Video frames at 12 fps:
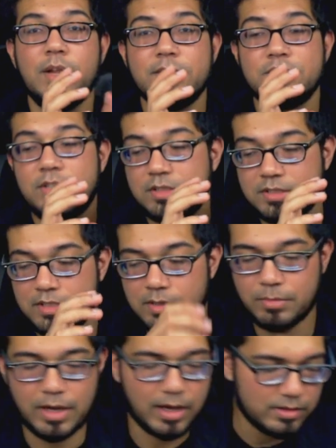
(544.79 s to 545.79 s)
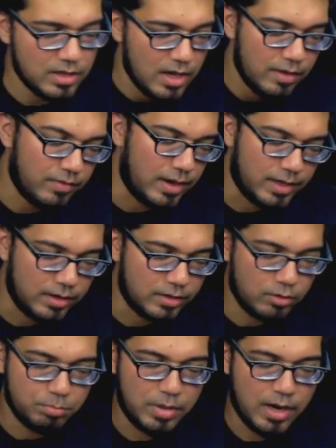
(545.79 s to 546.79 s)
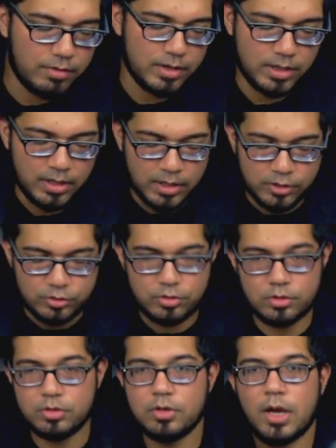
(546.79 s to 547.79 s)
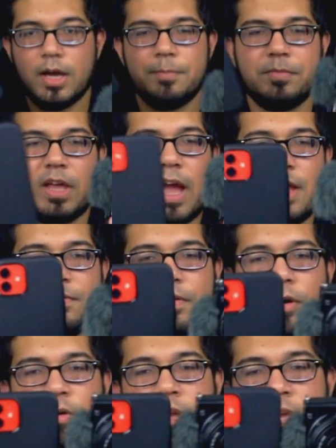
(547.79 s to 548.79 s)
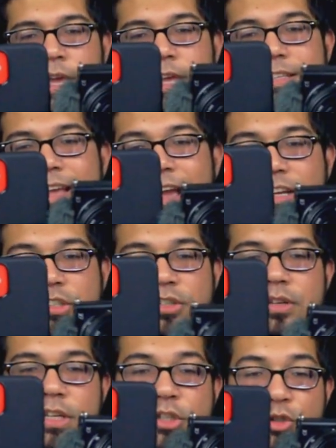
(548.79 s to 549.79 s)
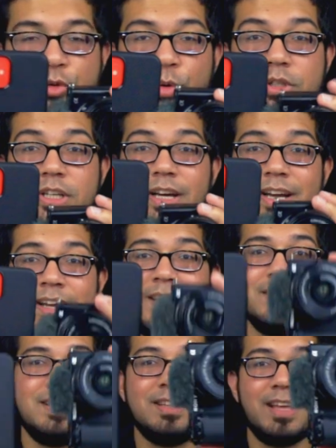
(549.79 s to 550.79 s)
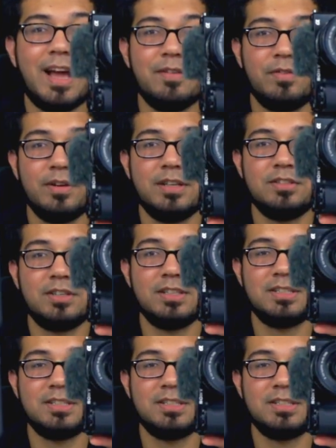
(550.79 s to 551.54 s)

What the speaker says: as you can see in my hand. If I kind of compare it to the iPhone, it's actually shorter than the iPhone. As you can